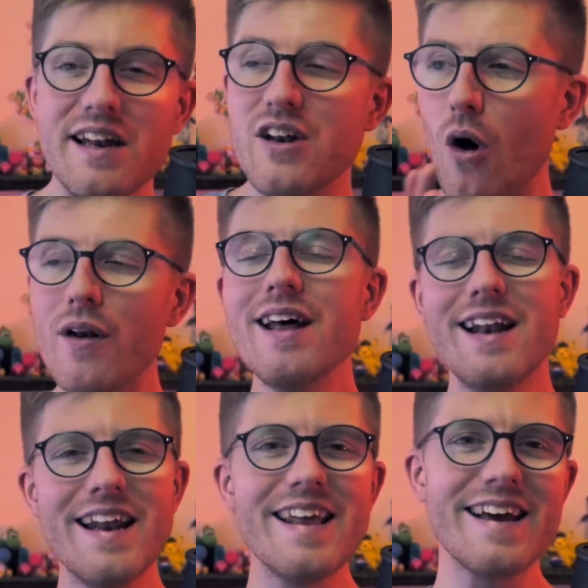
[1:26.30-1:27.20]
a
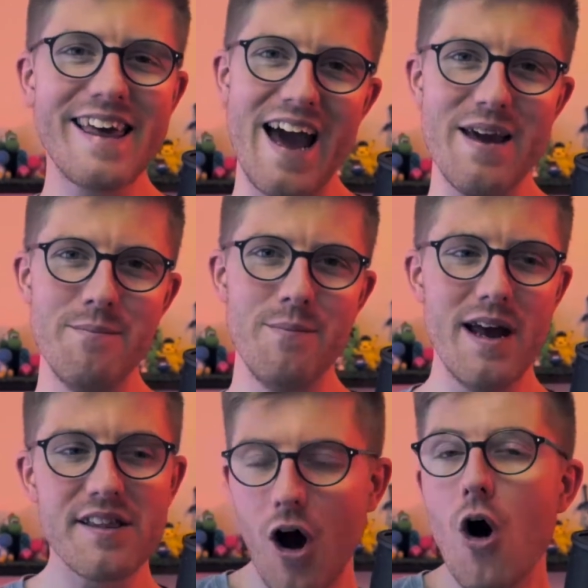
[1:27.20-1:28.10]
non-linear game.
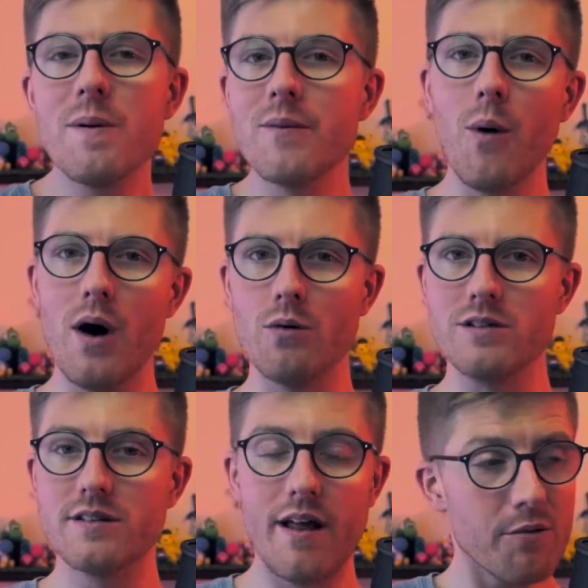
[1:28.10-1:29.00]
It's open world.
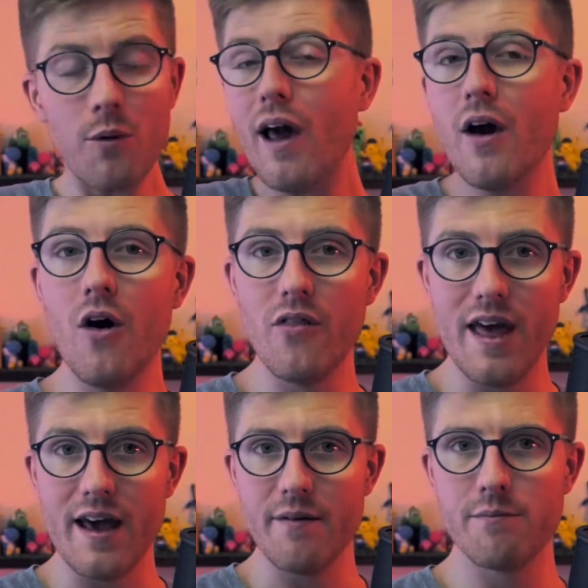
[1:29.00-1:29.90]
And that's what I heard
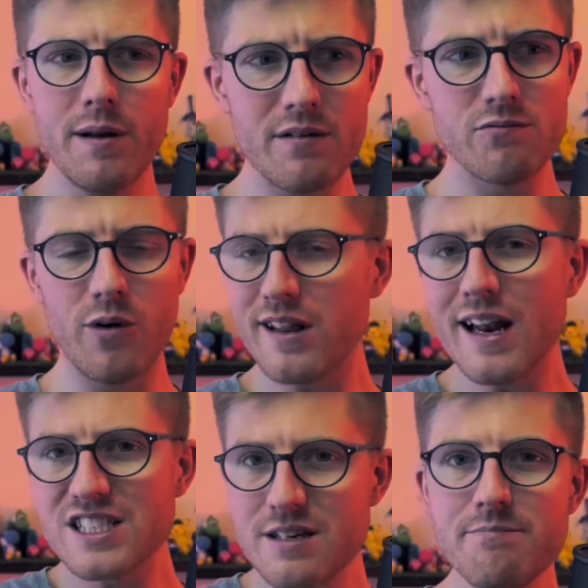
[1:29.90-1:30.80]
there. But what does it
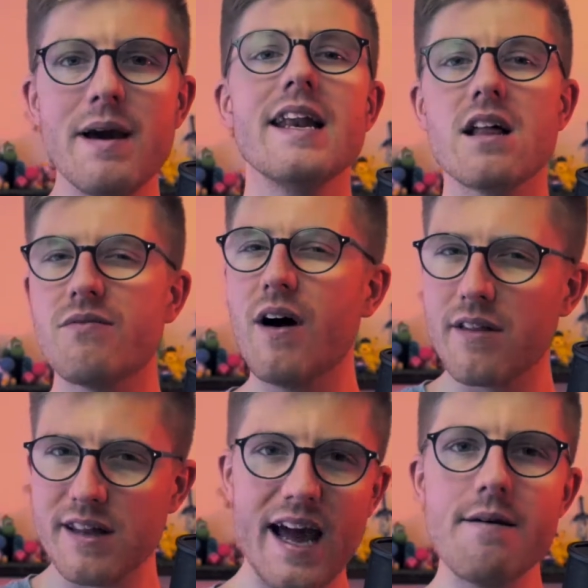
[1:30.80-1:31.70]
actually mean as far as
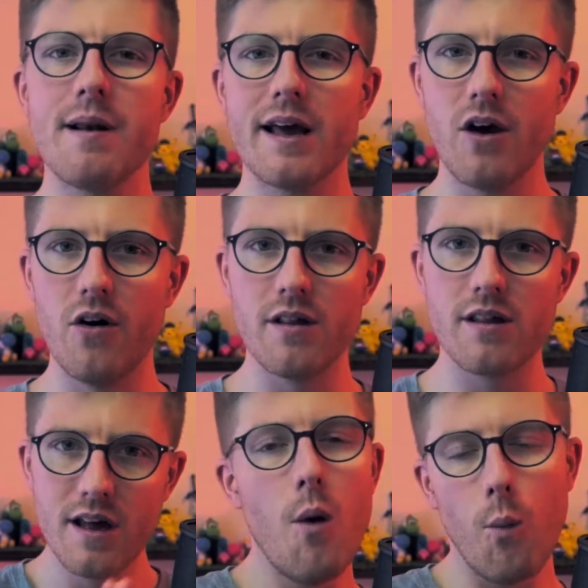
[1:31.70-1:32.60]
the gameplay
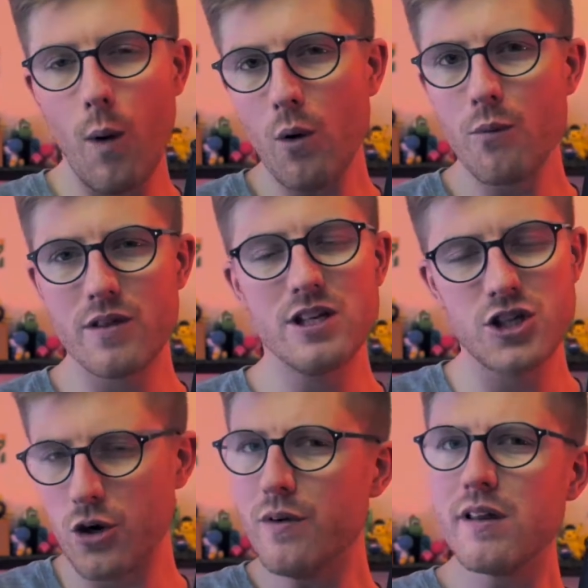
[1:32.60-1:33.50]
goes? Well, the
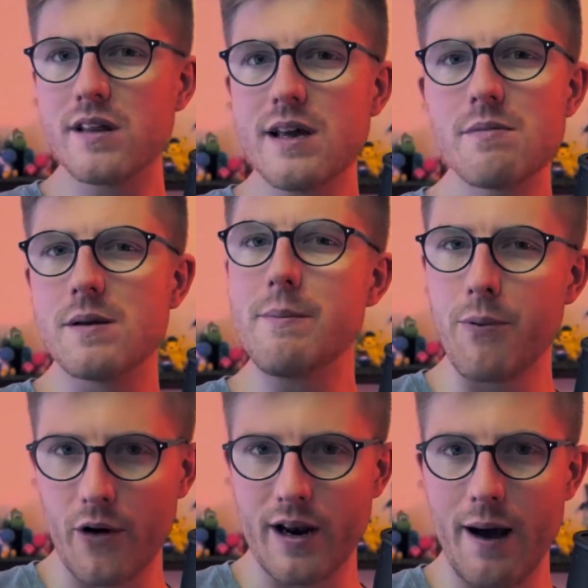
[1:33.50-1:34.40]
Tourist seems to be
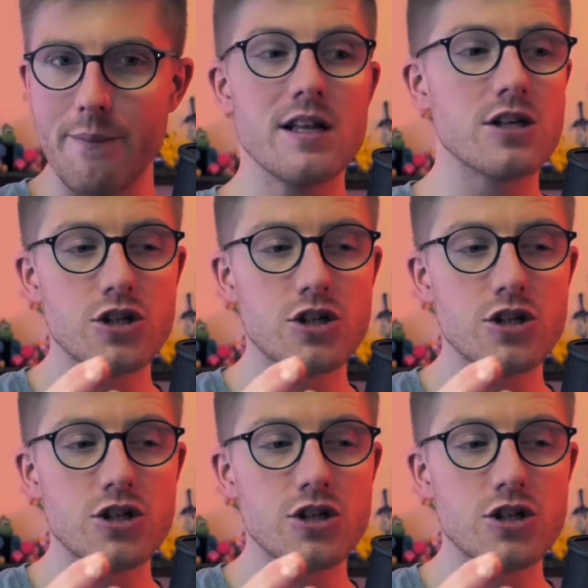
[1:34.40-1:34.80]
broken up into